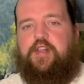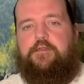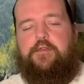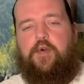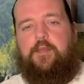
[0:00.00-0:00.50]
love
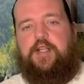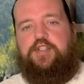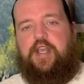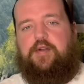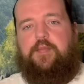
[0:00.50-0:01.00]
for all my
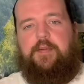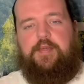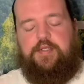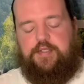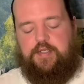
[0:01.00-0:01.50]
channel
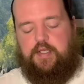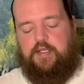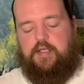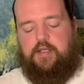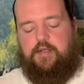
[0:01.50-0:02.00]
members.
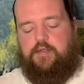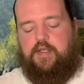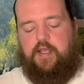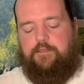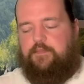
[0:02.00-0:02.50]

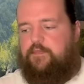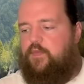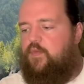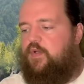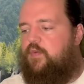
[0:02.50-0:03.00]
Okay,
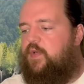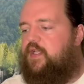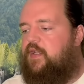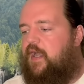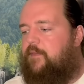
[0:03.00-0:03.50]
what do we
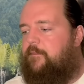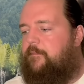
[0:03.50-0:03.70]
got?